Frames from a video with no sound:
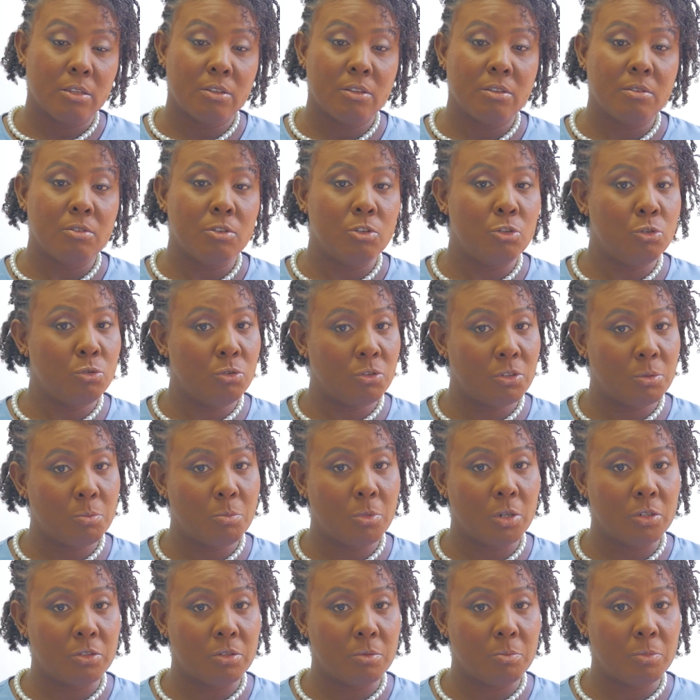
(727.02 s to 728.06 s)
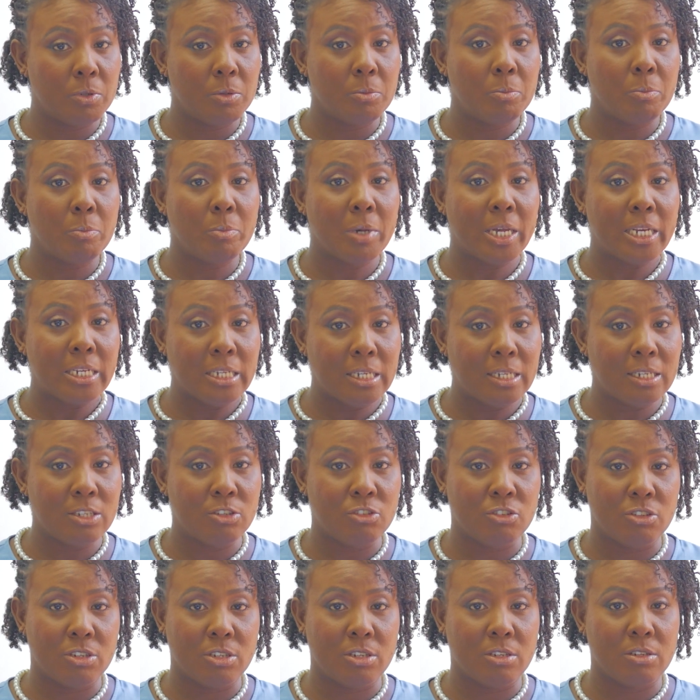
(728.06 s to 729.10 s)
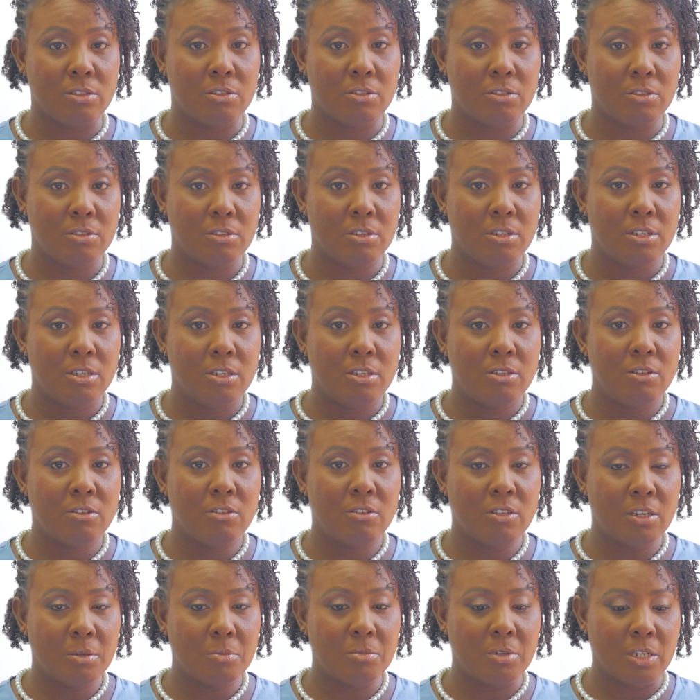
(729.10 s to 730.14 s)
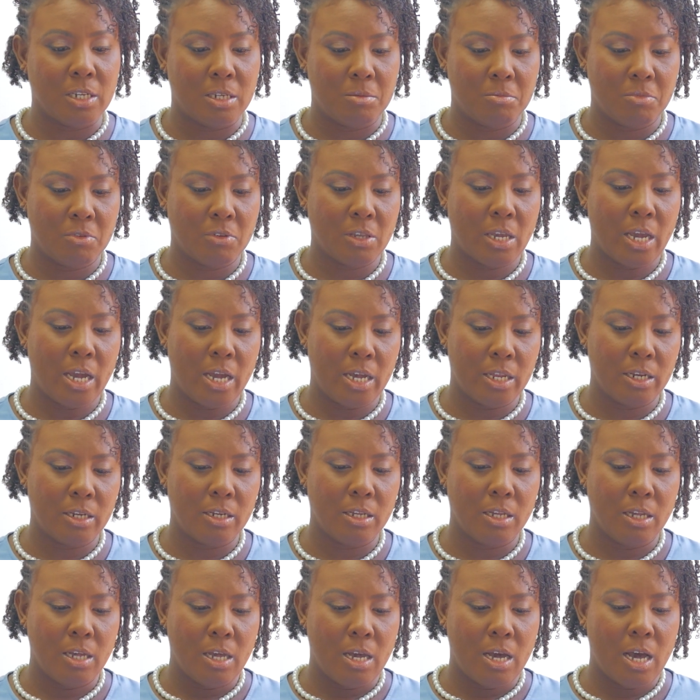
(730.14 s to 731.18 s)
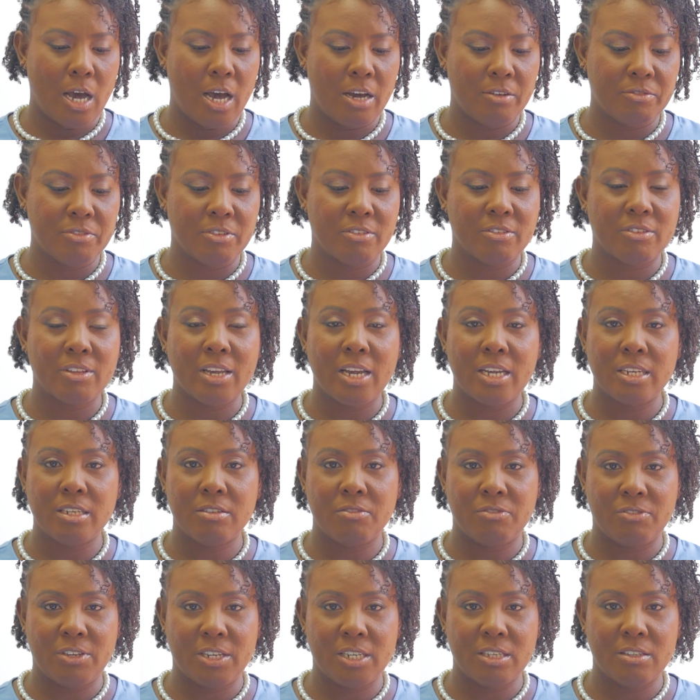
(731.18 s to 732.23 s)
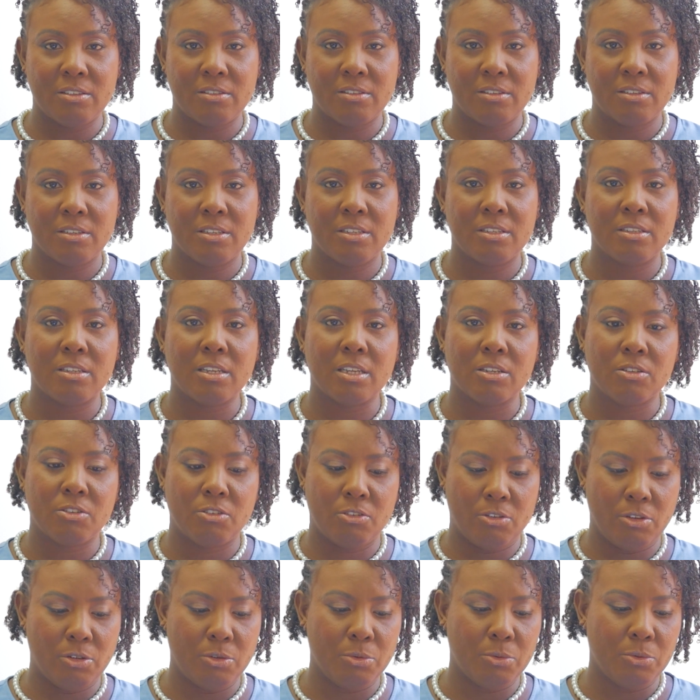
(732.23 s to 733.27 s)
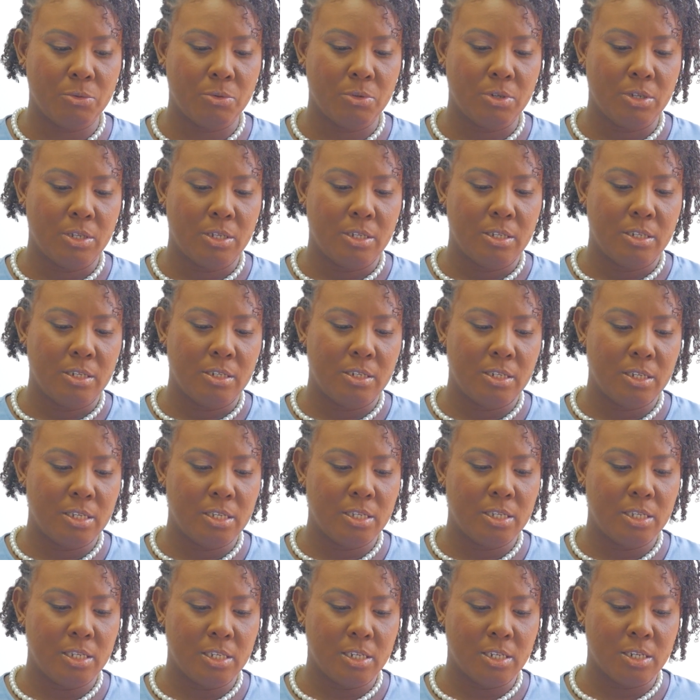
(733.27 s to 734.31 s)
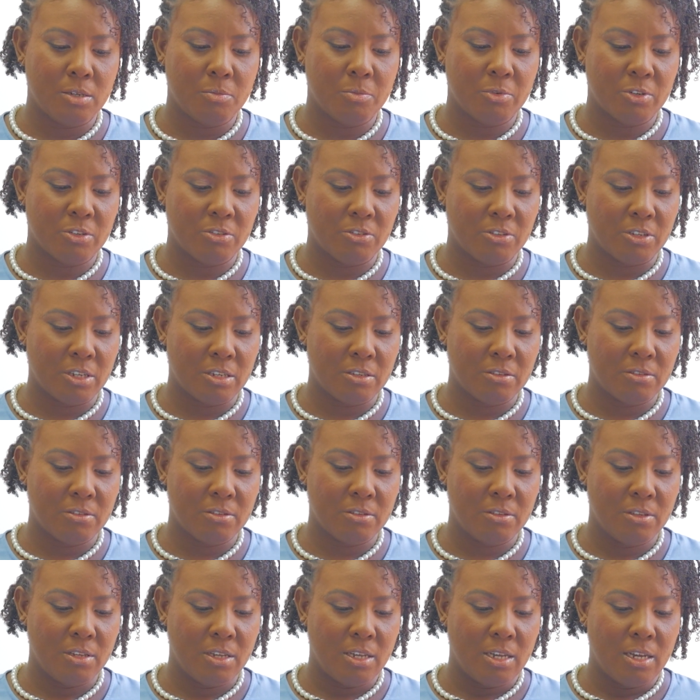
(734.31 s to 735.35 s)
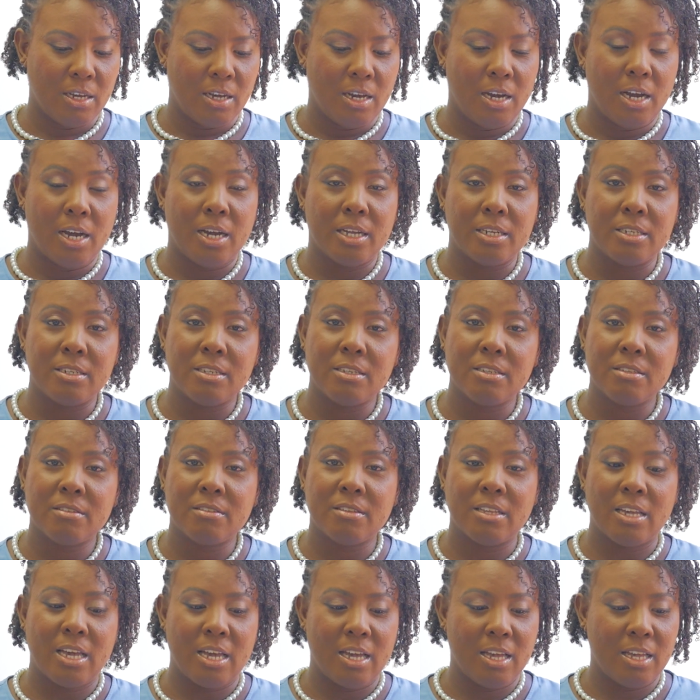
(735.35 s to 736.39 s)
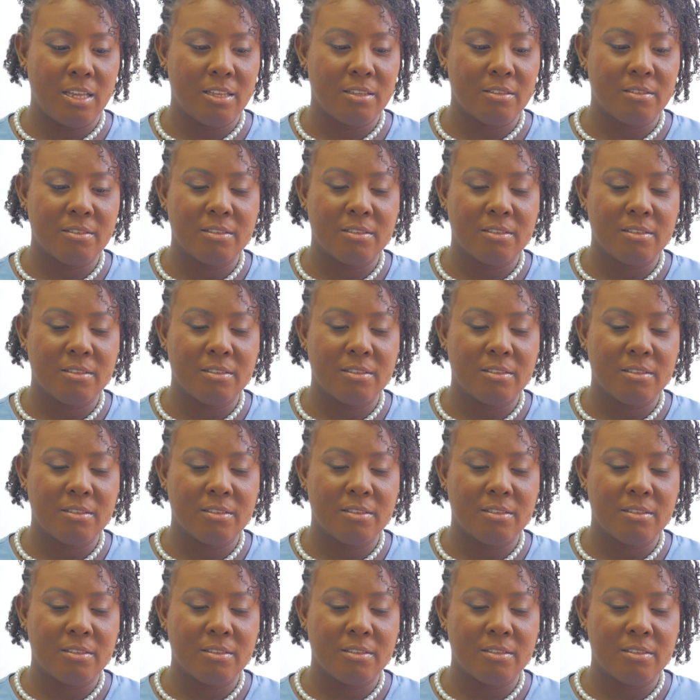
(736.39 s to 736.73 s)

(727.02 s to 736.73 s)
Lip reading: using multiple medications sometimes can have side effects that slow the healing process. And this has